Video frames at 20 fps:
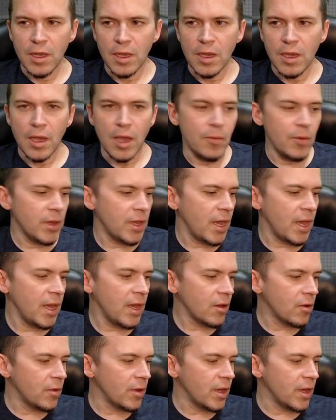And we can
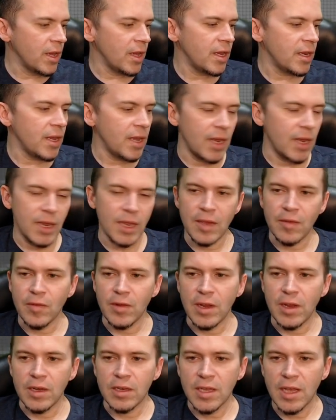go ahead and give it a
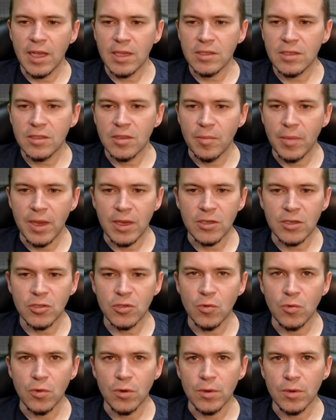test to make
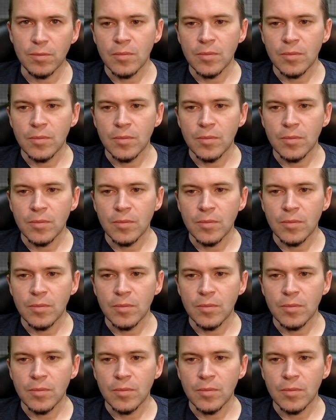sure.